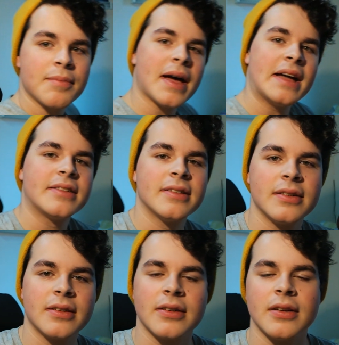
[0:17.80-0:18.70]
bed,
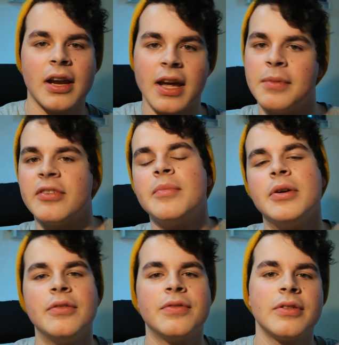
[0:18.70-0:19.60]
unable to
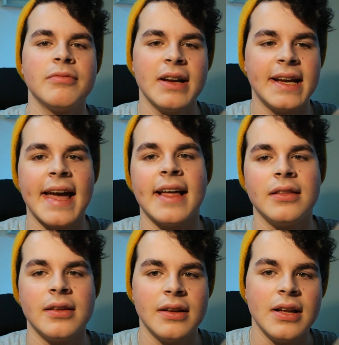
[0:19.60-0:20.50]
move, really ill.